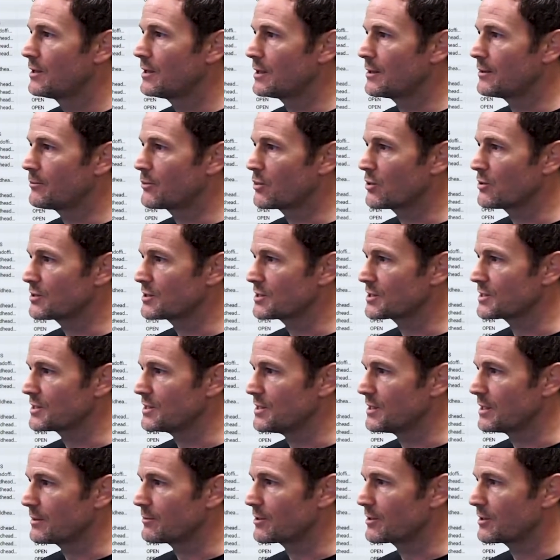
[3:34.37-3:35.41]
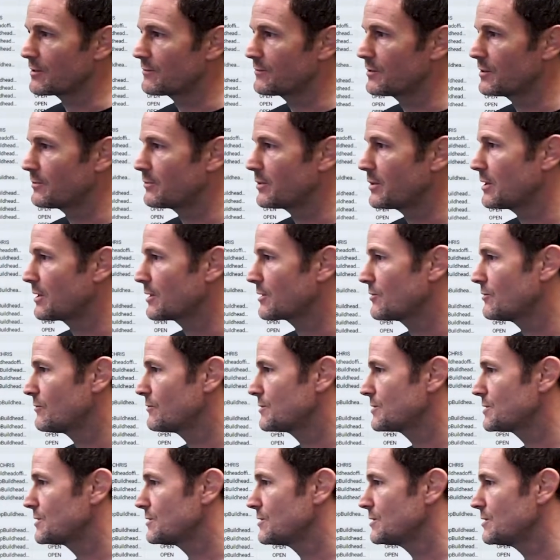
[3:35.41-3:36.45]
purchasing, I'm going to flip back over
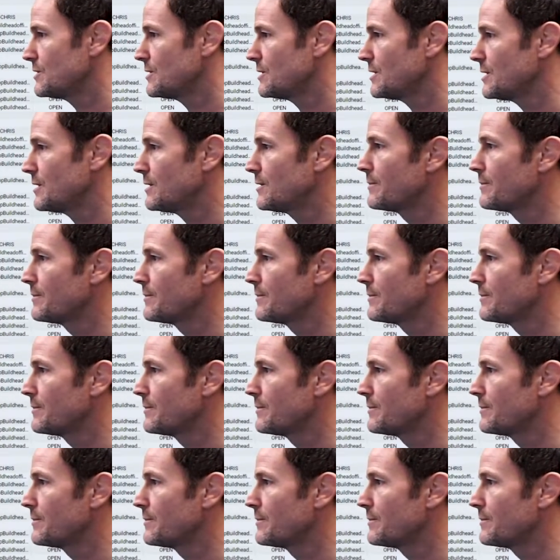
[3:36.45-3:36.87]
to the